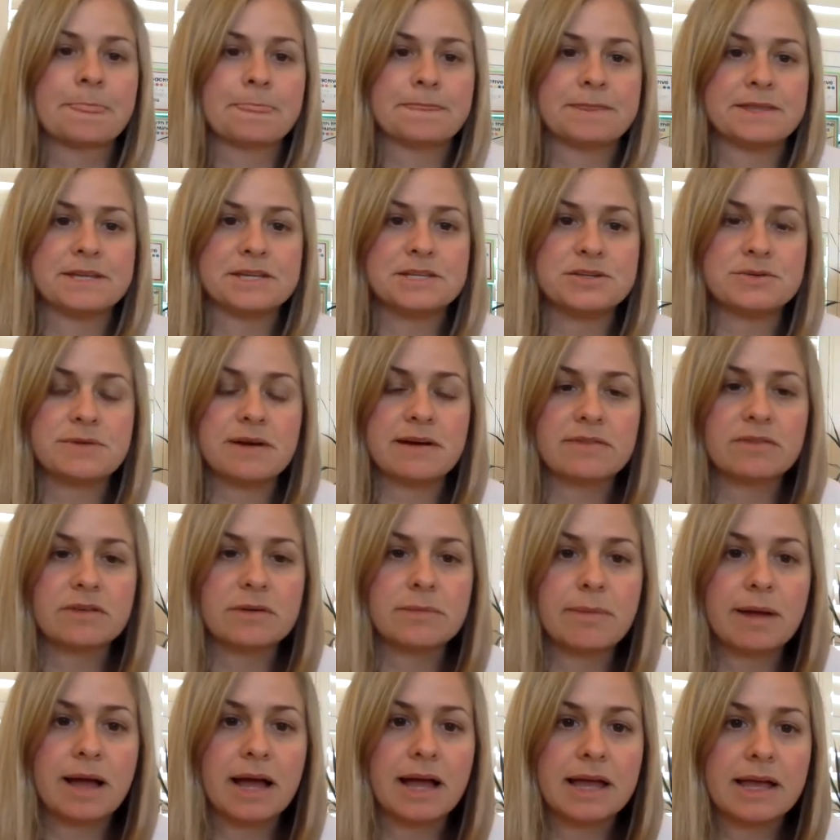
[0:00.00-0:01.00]
Did you ever
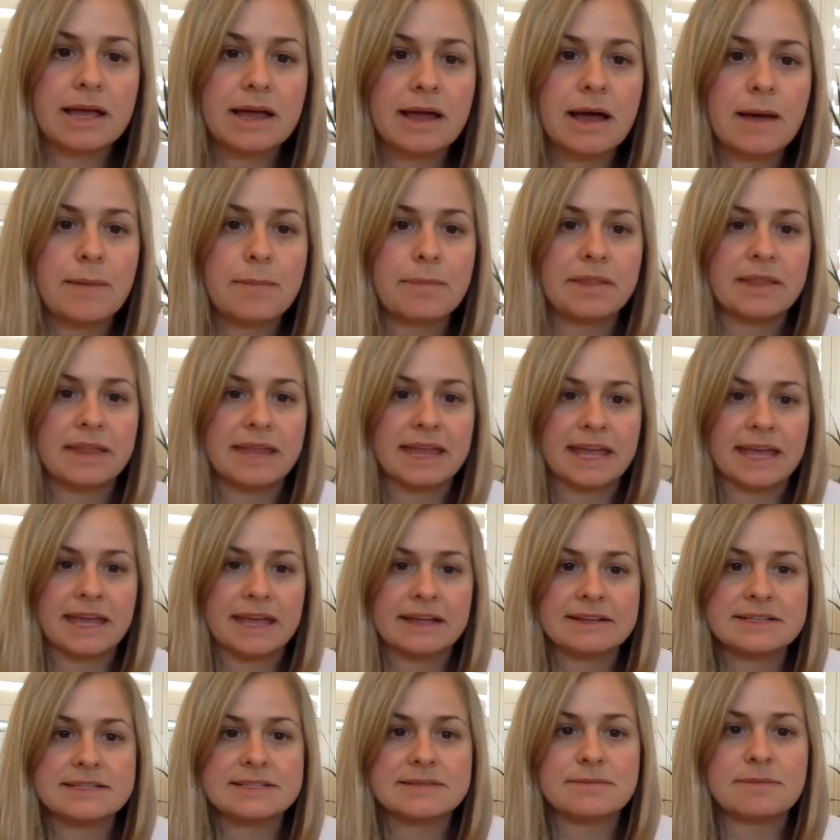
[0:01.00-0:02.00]
buy a
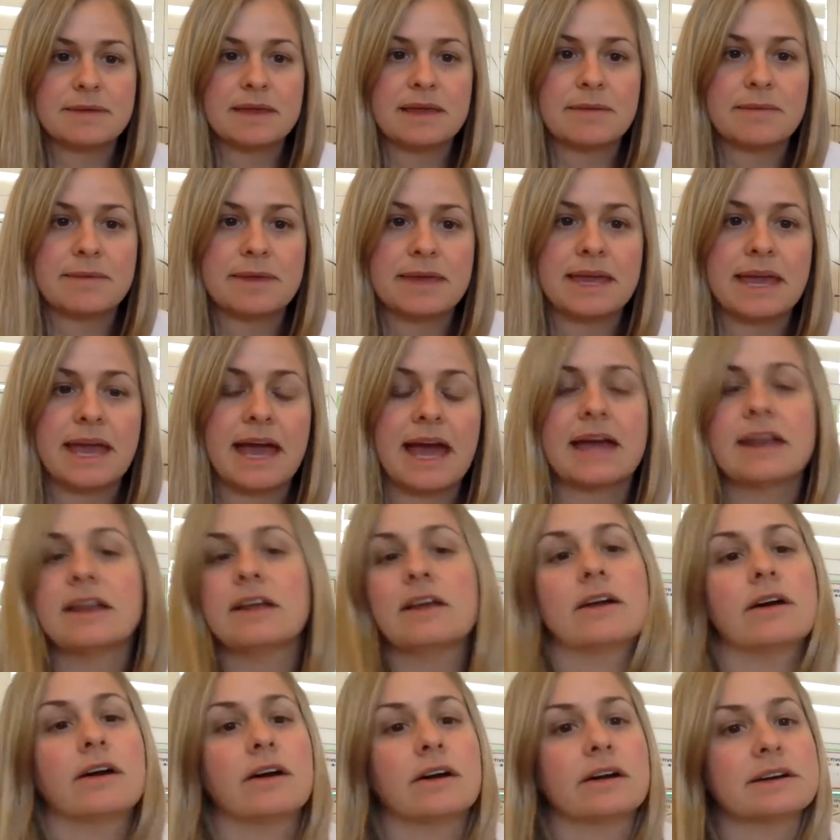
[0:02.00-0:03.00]
plant maybe at a
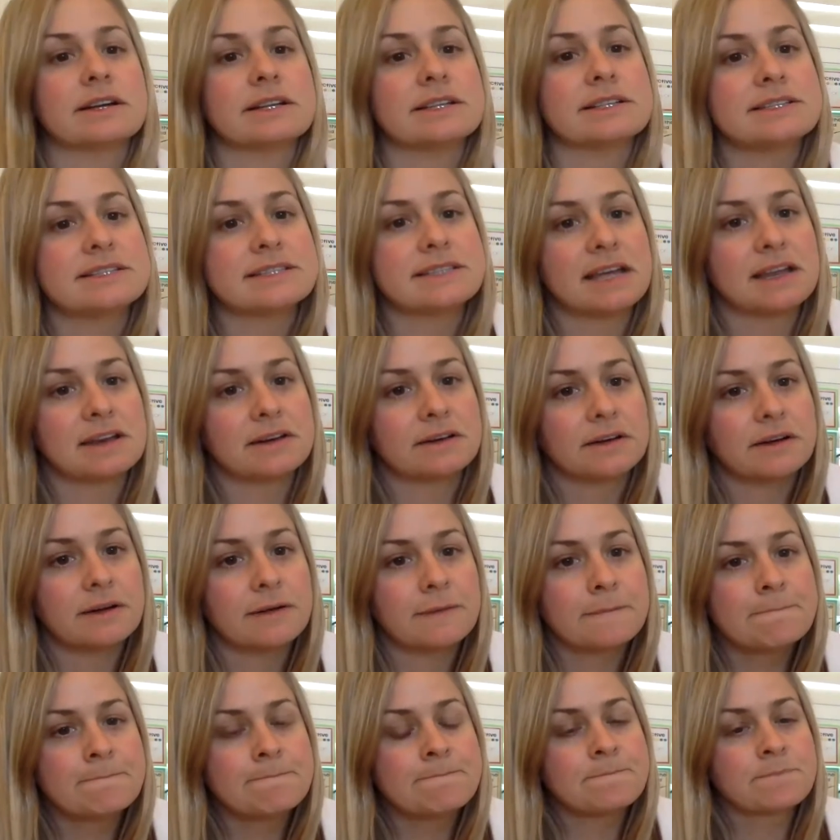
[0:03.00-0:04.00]
garden center
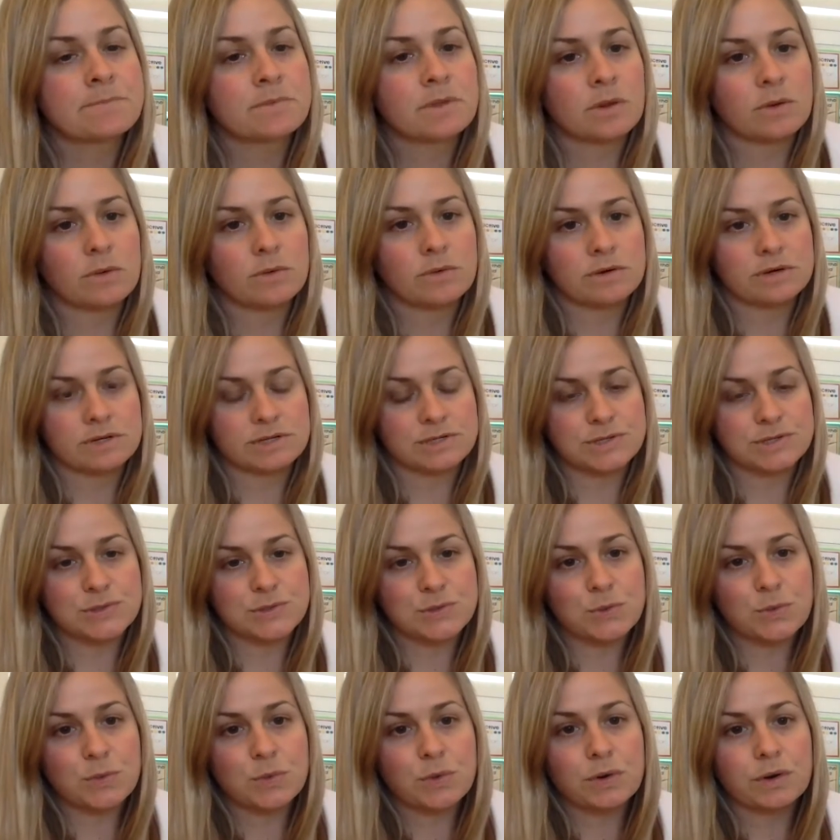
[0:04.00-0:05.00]
or a
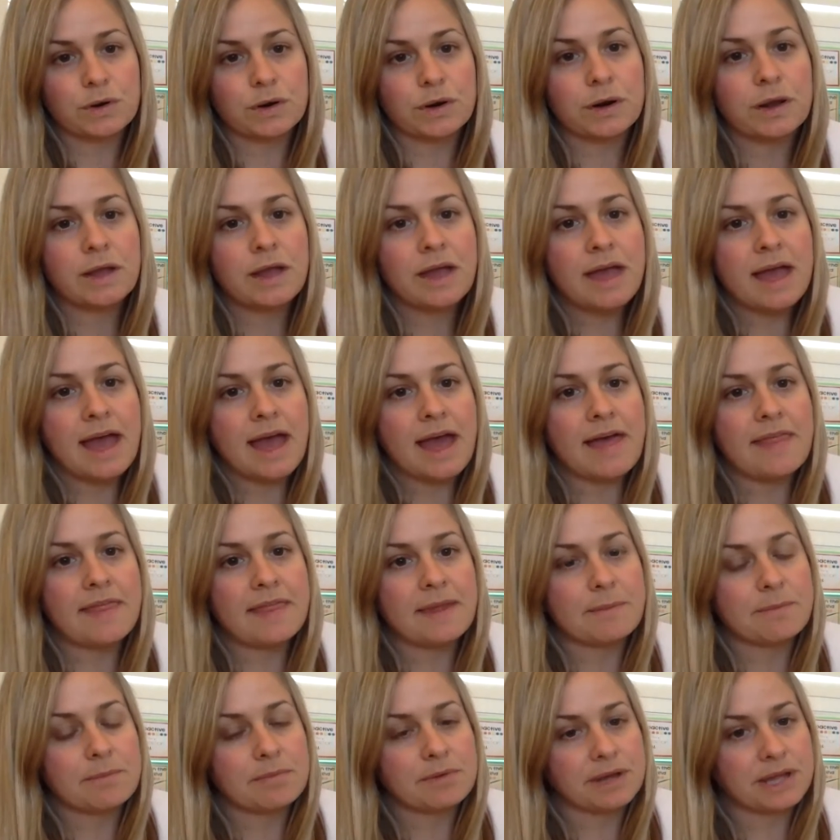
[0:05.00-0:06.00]
store and
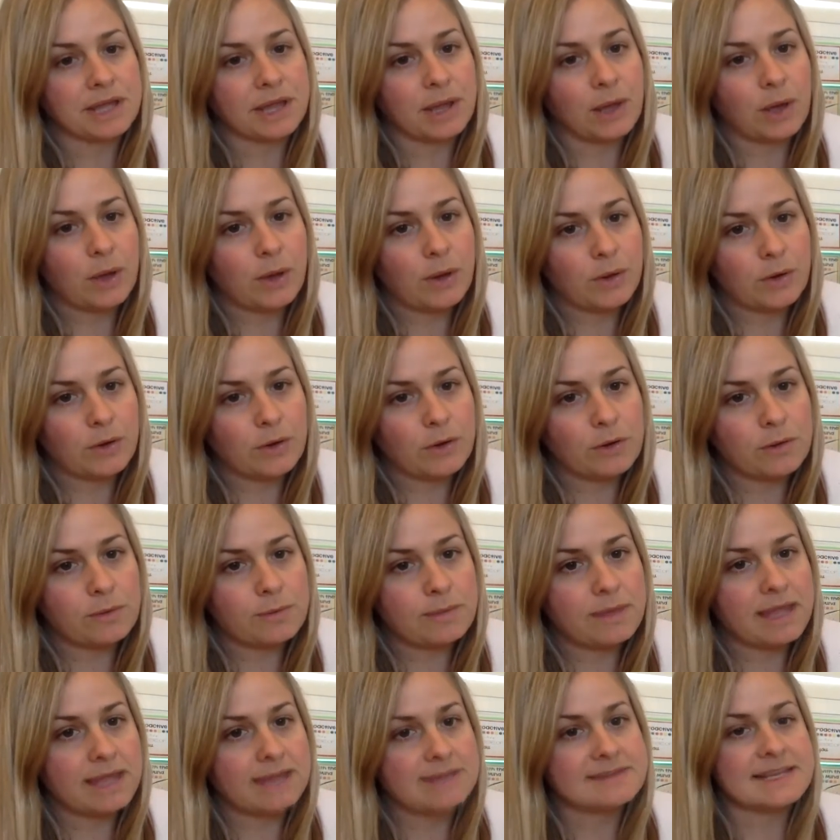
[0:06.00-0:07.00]
then bring it home
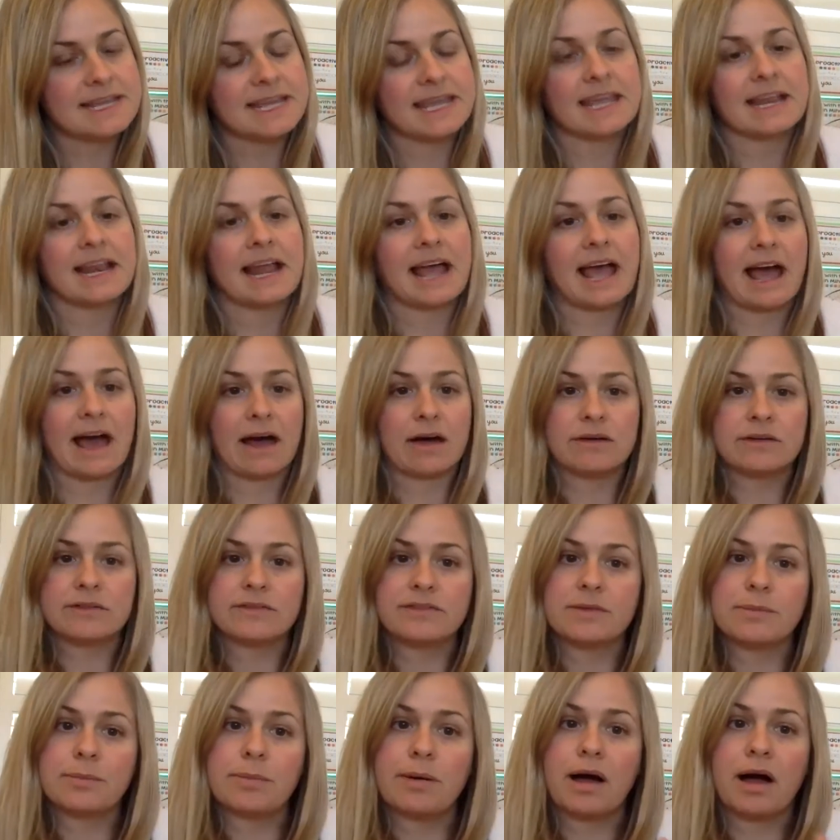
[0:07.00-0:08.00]
and take it out of
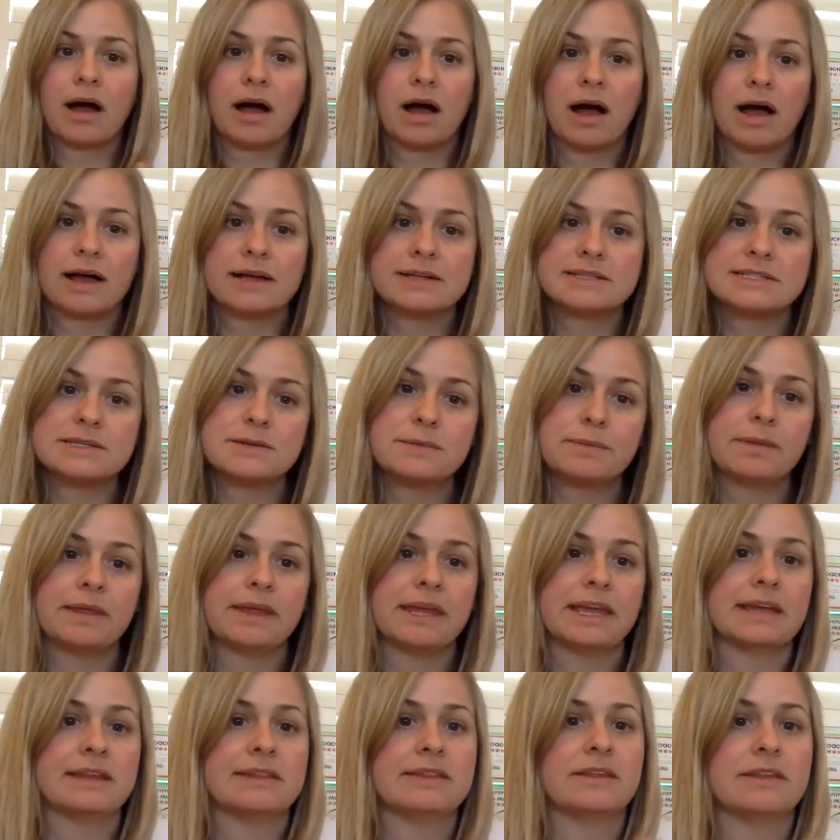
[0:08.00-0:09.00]
the pot to
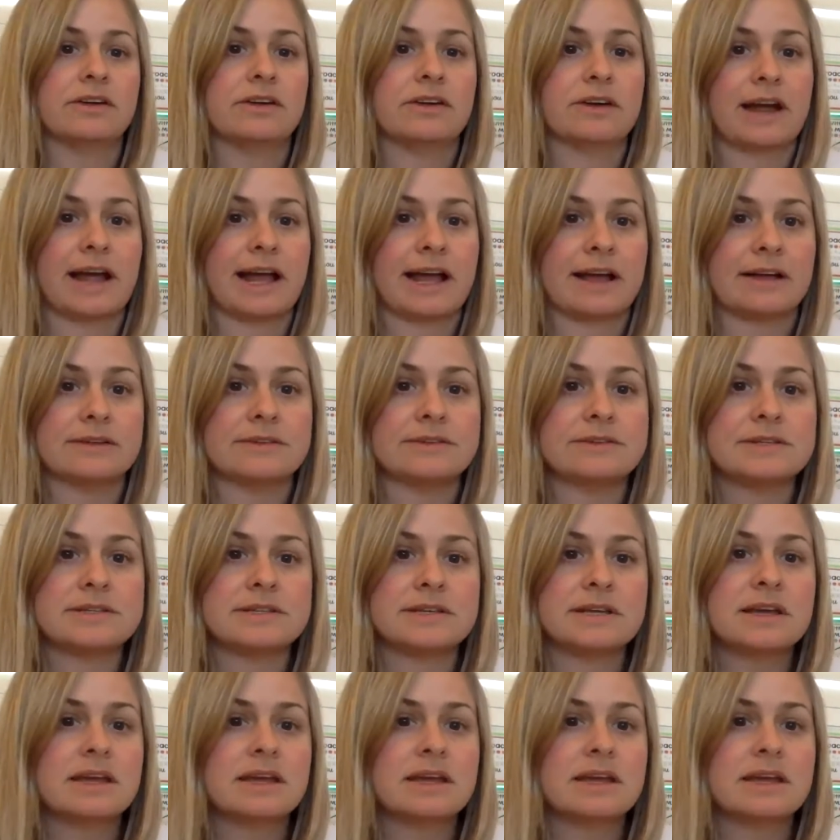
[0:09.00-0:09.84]
plant in the ground?